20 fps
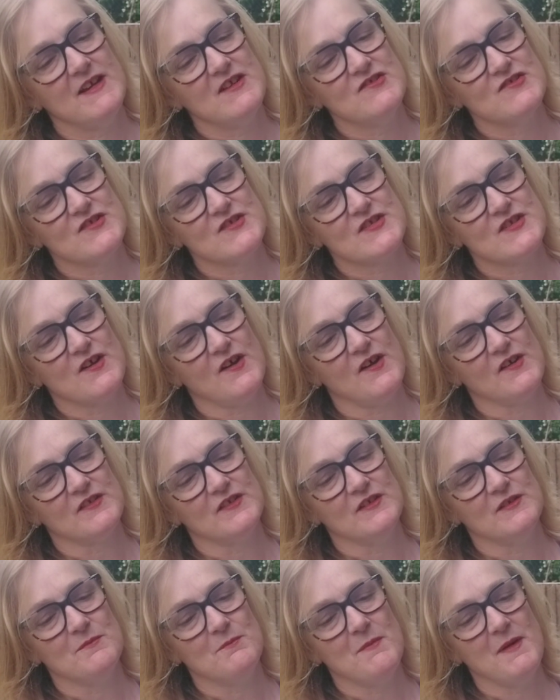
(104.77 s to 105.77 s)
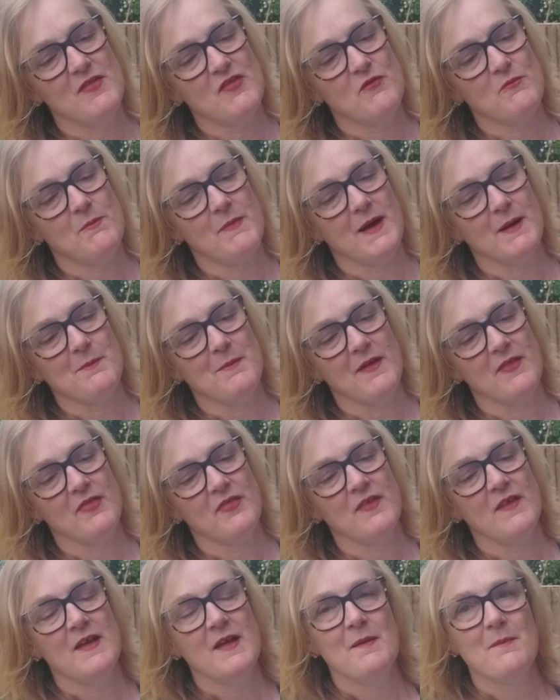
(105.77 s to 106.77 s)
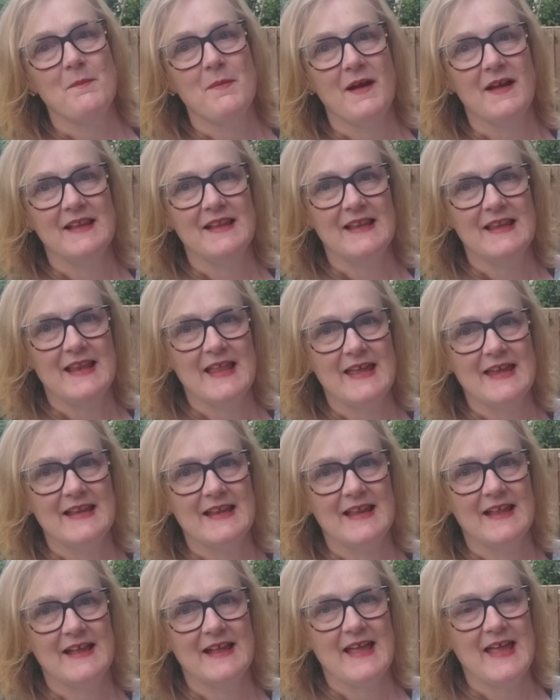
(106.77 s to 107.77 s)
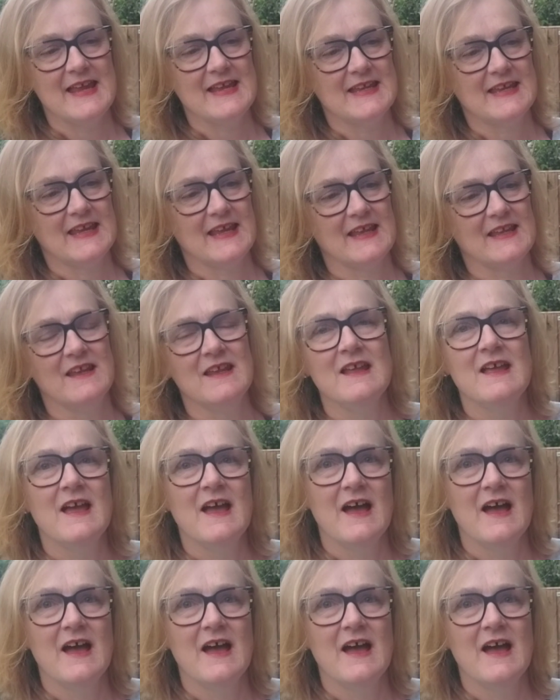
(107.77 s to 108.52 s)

Arranger's Garden Month by Month by Layla Aitken.